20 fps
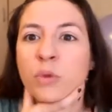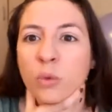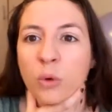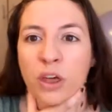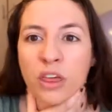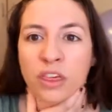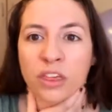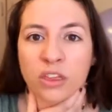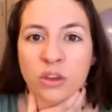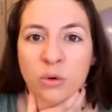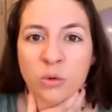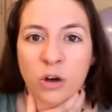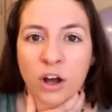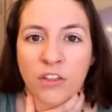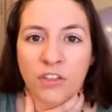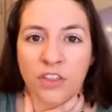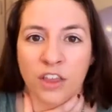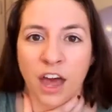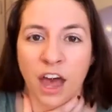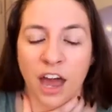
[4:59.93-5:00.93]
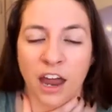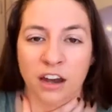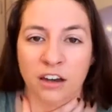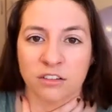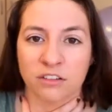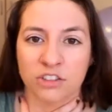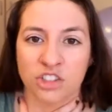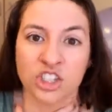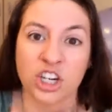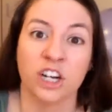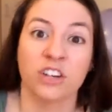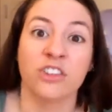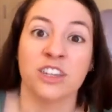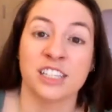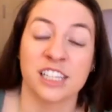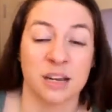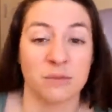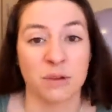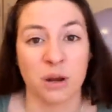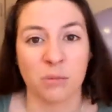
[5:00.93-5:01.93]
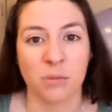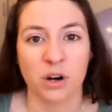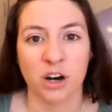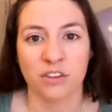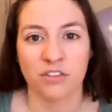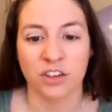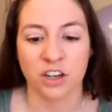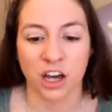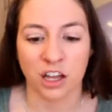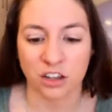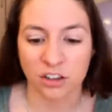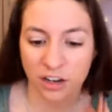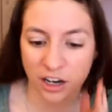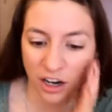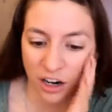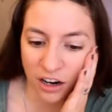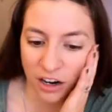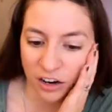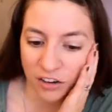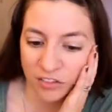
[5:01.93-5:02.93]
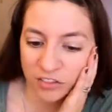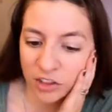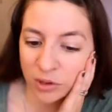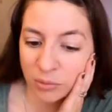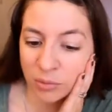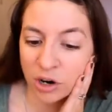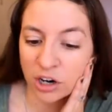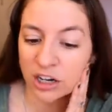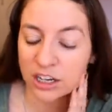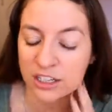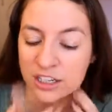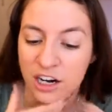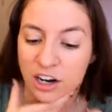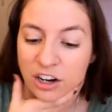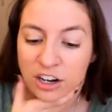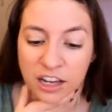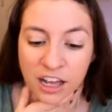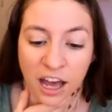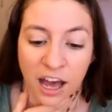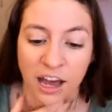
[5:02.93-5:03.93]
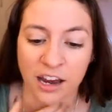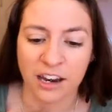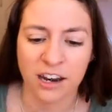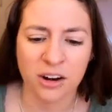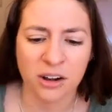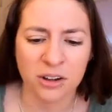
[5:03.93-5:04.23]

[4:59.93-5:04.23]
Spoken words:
with the one that shared the same number of the color of the product I already had.